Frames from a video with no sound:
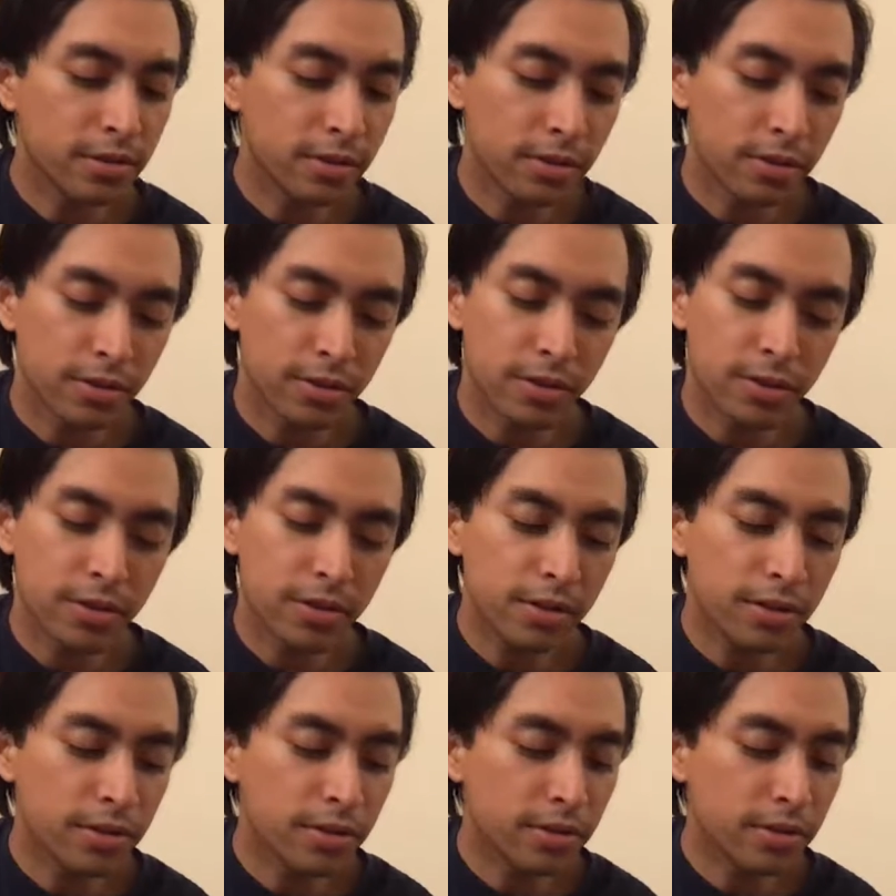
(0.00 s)

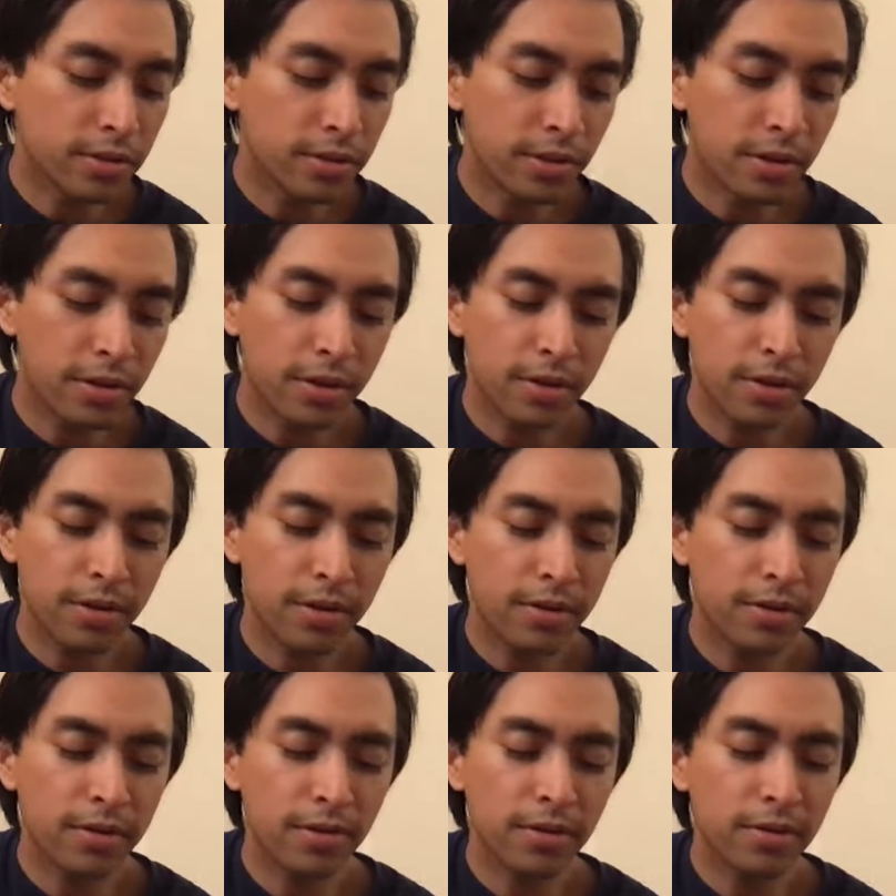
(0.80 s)
she's
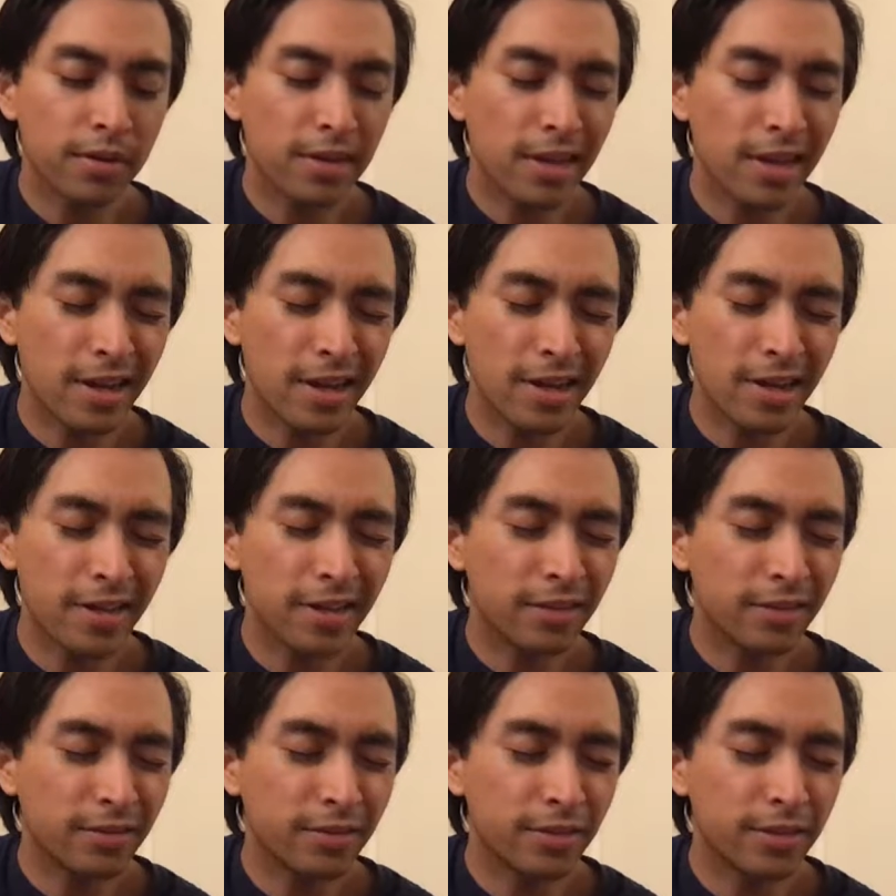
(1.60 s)
all
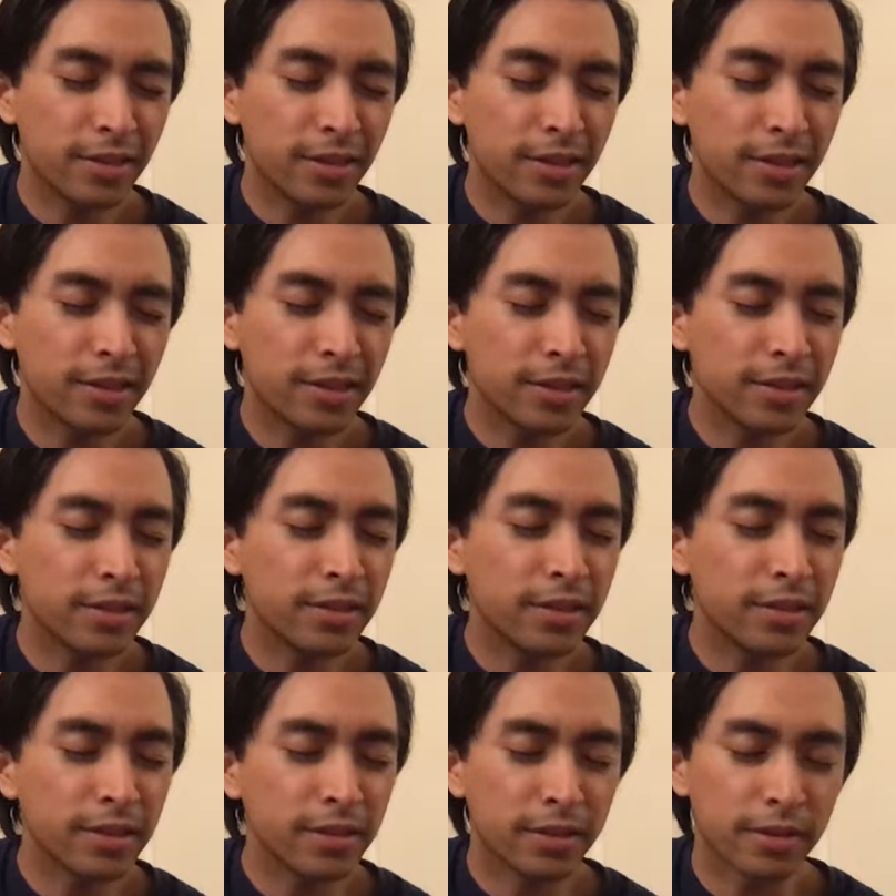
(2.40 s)
I
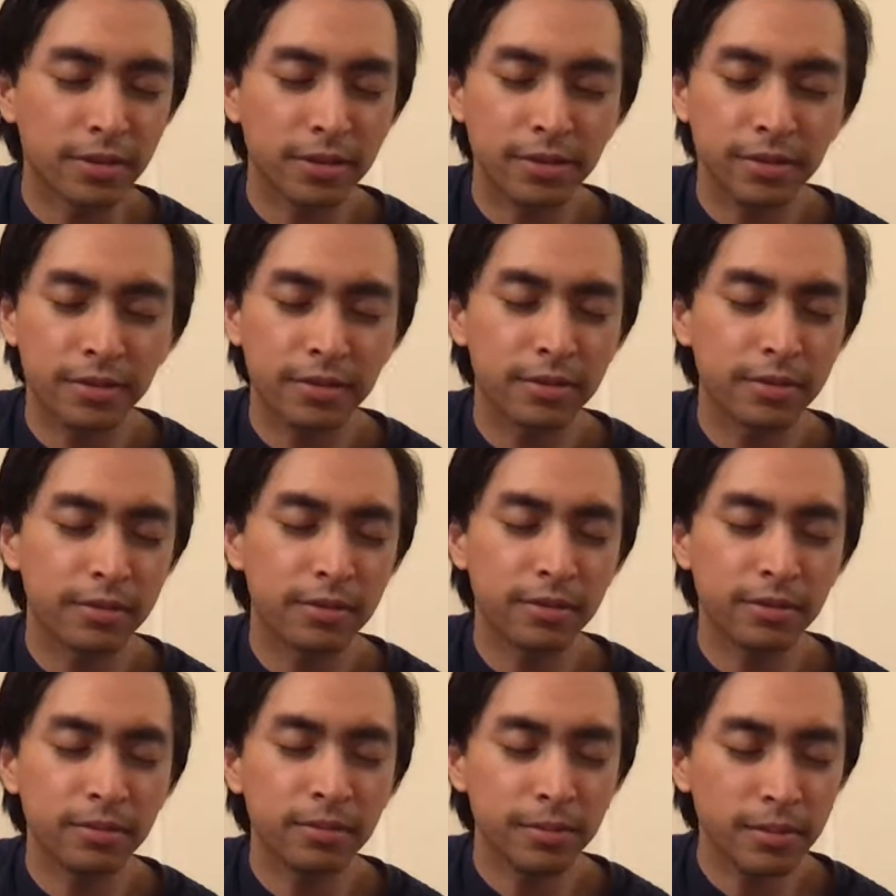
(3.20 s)
really
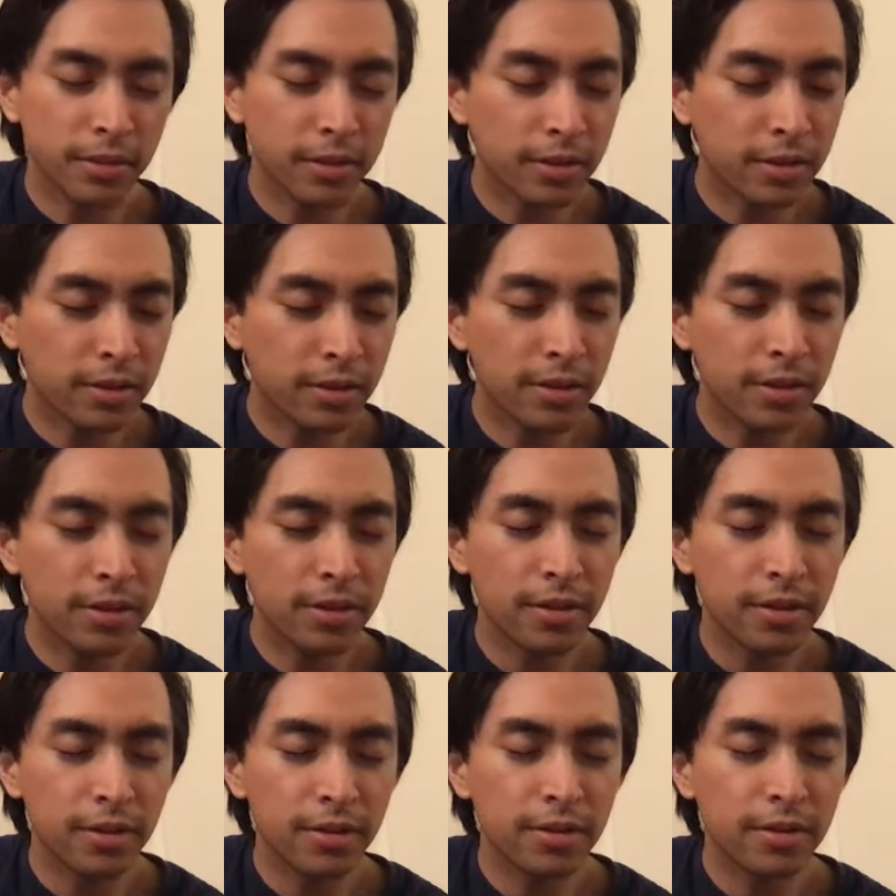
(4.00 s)
come to
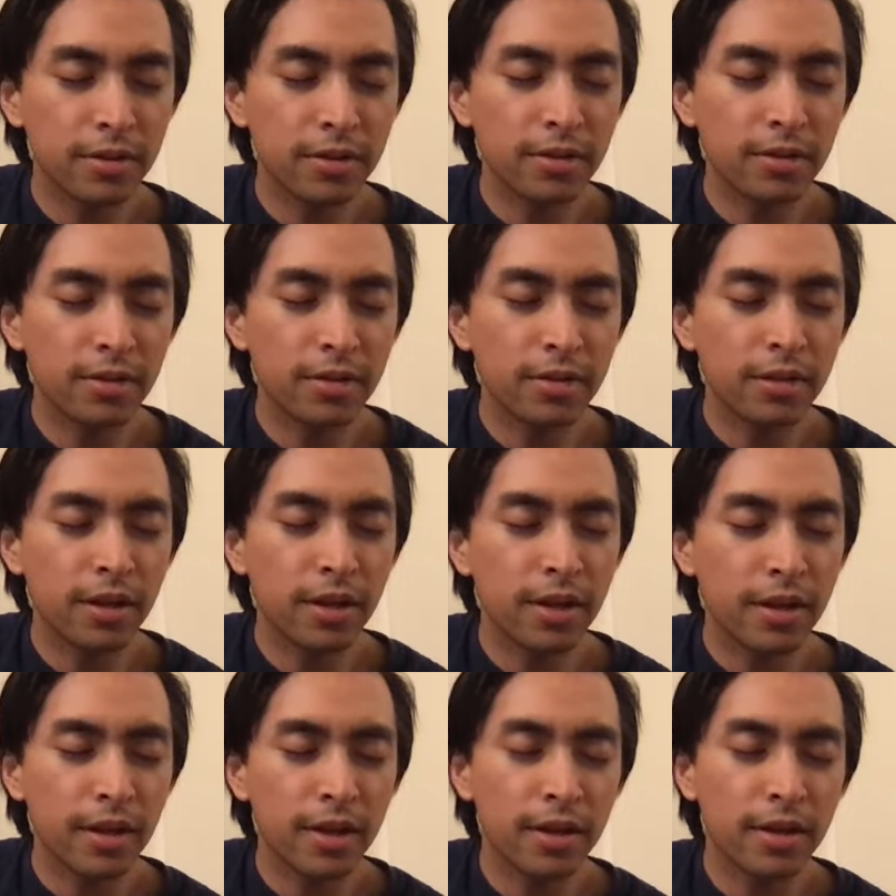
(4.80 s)
need,
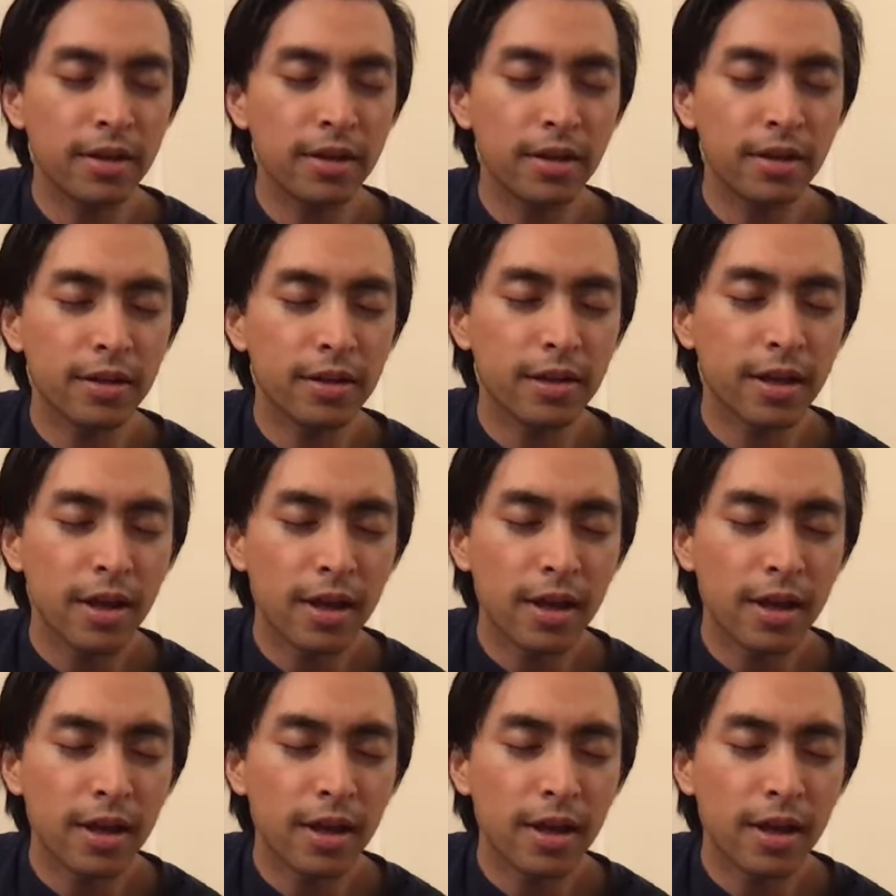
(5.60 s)
at